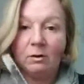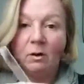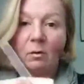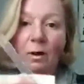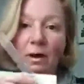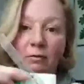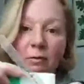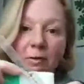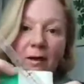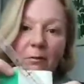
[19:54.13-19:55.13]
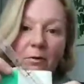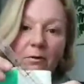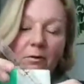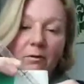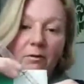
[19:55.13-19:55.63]
away from that one.
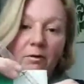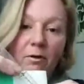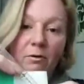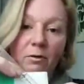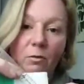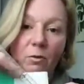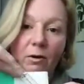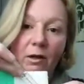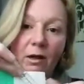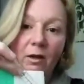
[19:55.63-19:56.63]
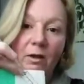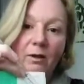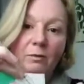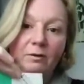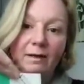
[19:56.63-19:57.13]
So you want a line
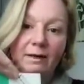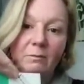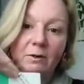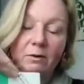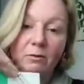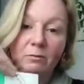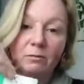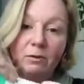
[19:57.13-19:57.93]
going down the middle